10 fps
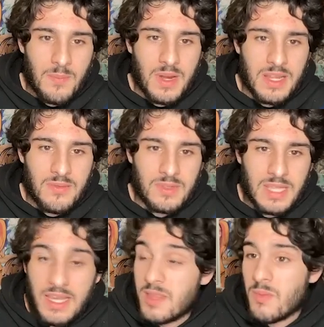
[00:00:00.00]
but he was
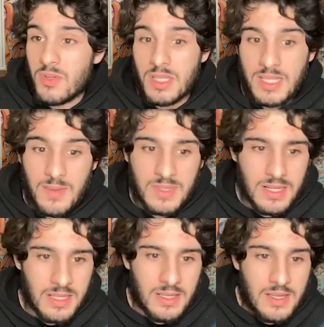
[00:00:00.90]
taking the most attempts
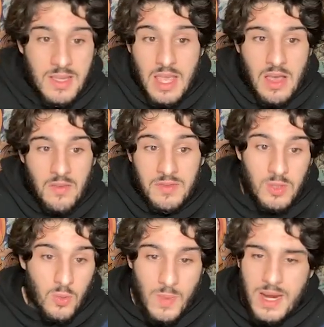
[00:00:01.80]
at it of his
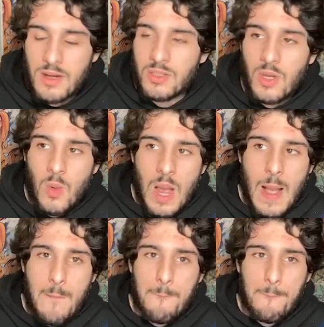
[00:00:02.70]
career. So
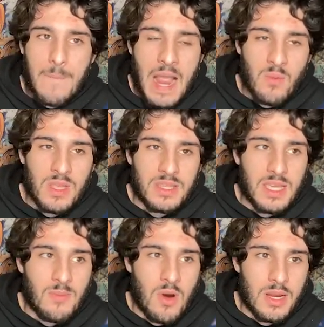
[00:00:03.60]
I really
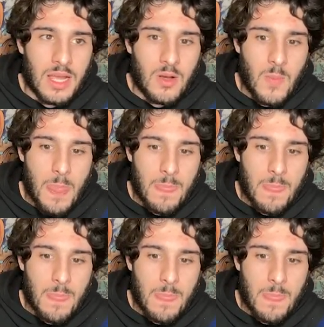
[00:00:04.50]
think Markelle